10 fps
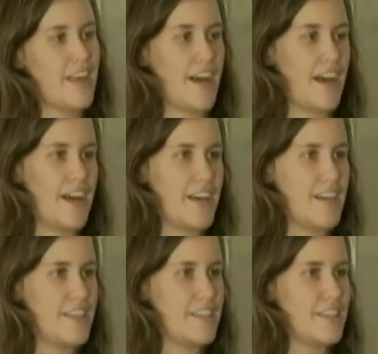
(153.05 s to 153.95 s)

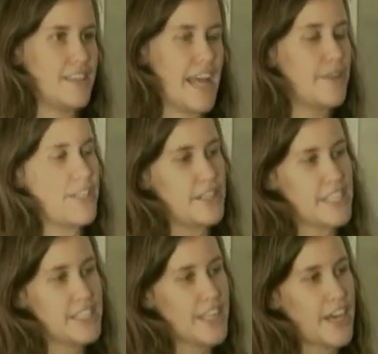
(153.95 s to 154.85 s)
Uh, now that
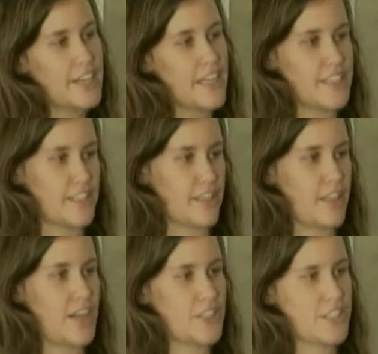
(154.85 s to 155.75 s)
Nissan has
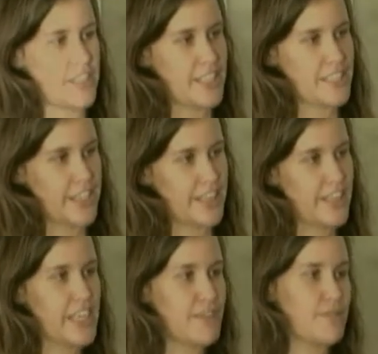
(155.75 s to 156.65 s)
launched the Nissan
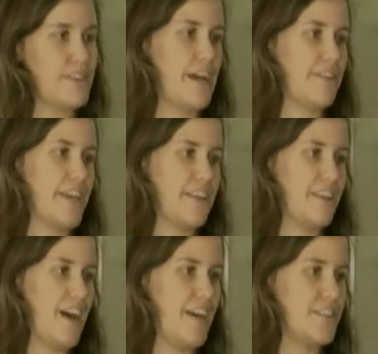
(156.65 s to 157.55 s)
Leaf, now that
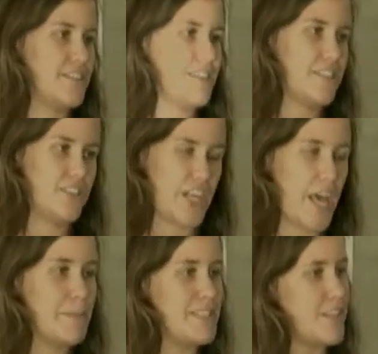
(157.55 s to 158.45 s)
uh,
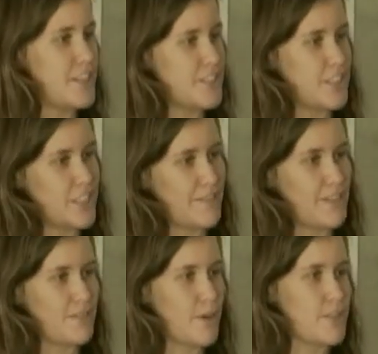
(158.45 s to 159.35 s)
GM has launched the
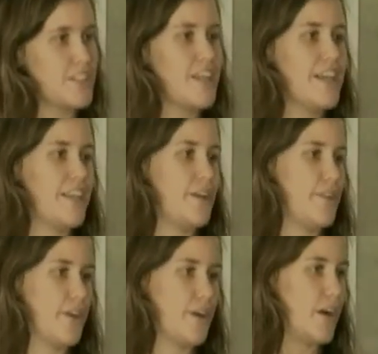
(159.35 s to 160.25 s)
Chevy Volt. You know,
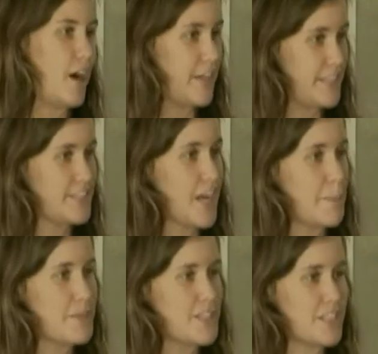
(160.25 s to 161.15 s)
there is
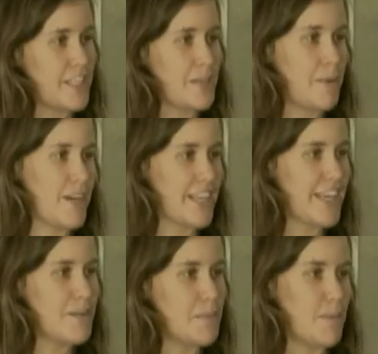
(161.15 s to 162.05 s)
competition in the
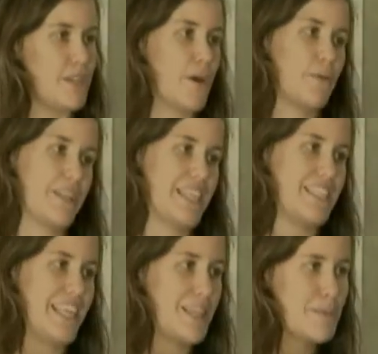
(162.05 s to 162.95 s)
market, but we don't really
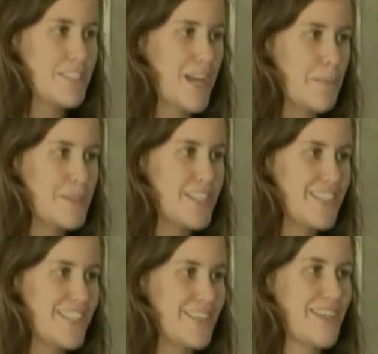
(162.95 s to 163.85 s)
see them as
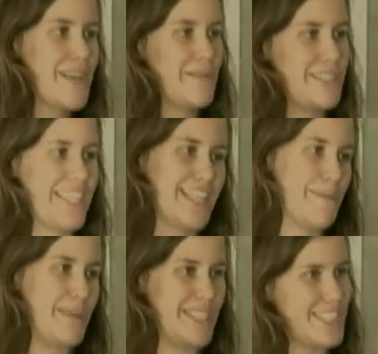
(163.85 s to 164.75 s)
competition. We see
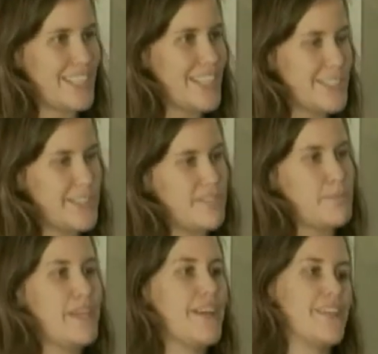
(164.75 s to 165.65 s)
them as sort of
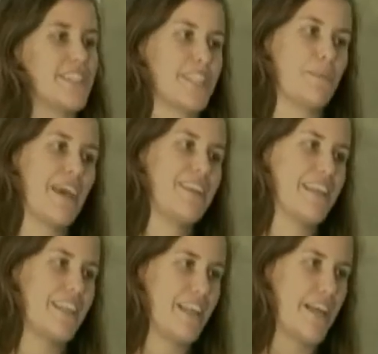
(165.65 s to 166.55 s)
peers
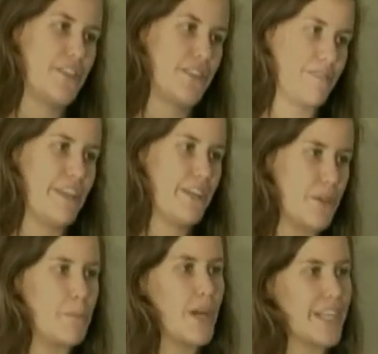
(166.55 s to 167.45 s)
expanding the electric vehicle
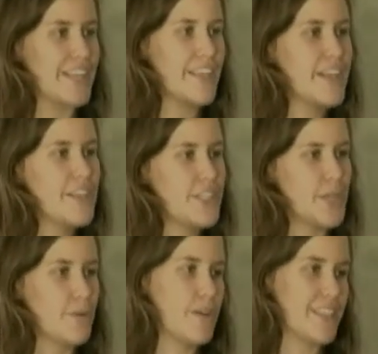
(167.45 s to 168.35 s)
market.
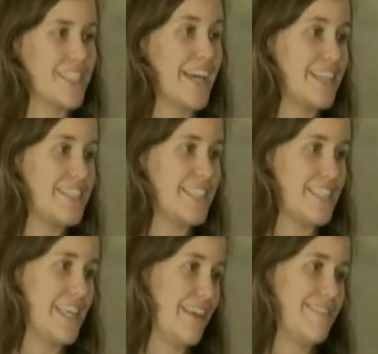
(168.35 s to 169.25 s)
So we're excited to
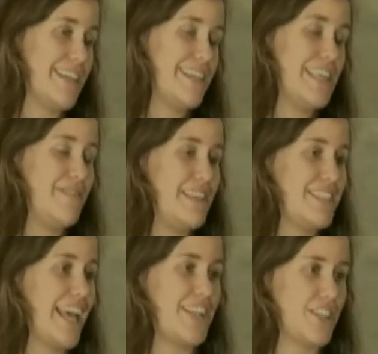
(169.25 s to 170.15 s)
see EVs
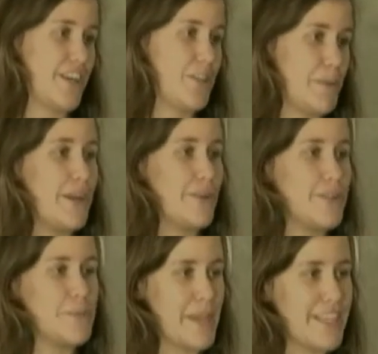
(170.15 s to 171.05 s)
catch on no matter
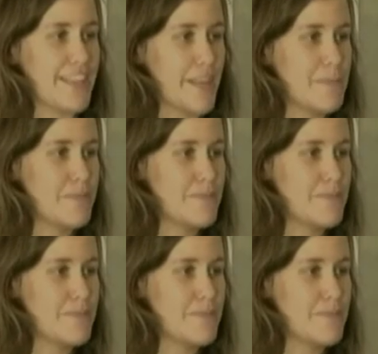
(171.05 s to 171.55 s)
who's making them.